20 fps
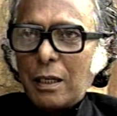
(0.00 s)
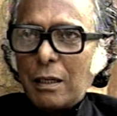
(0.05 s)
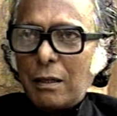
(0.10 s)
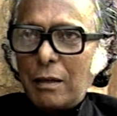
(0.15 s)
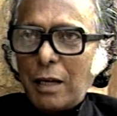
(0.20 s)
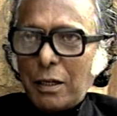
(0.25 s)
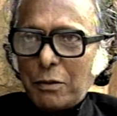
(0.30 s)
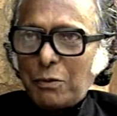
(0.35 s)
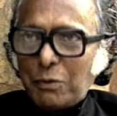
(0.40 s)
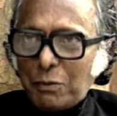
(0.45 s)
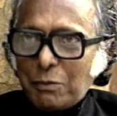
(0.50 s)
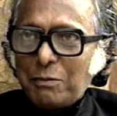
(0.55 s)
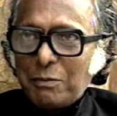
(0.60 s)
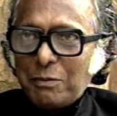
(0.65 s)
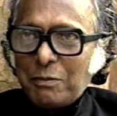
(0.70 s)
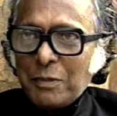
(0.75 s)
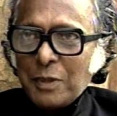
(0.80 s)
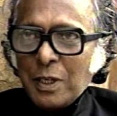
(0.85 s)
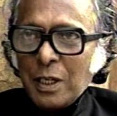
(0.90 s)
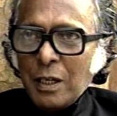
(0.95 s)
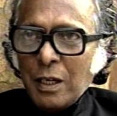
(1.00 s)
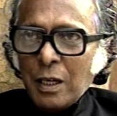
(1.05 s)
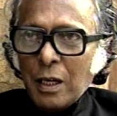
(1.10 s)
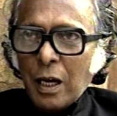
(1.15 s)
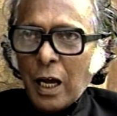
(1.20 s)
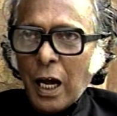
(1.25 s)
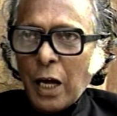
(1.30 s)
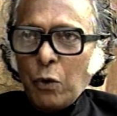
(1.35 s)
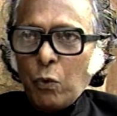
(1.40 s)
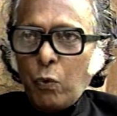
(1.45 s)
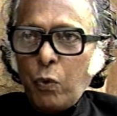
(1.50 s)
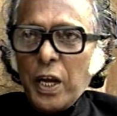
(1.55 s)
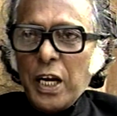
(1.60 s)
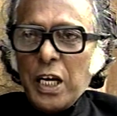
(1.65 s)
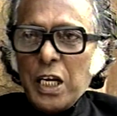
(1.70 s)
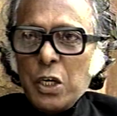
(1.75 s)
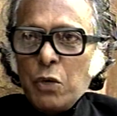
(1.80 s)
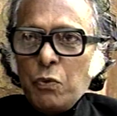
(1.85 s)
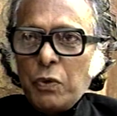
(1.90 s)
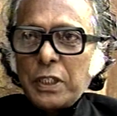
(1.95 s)
glutton. And when
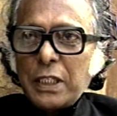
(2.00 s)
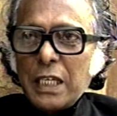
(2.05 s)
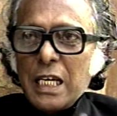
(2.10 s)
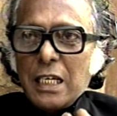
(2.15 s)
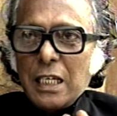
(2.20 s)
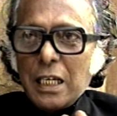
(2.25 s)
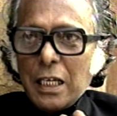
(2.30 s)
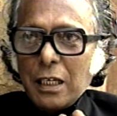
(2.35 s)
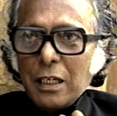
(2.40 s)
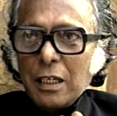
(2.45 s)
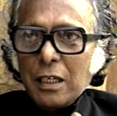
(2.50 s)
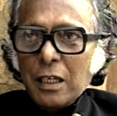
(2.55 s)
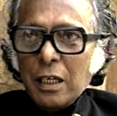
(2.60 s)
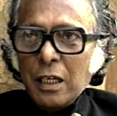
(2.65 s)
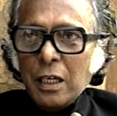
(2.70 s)
he was eating,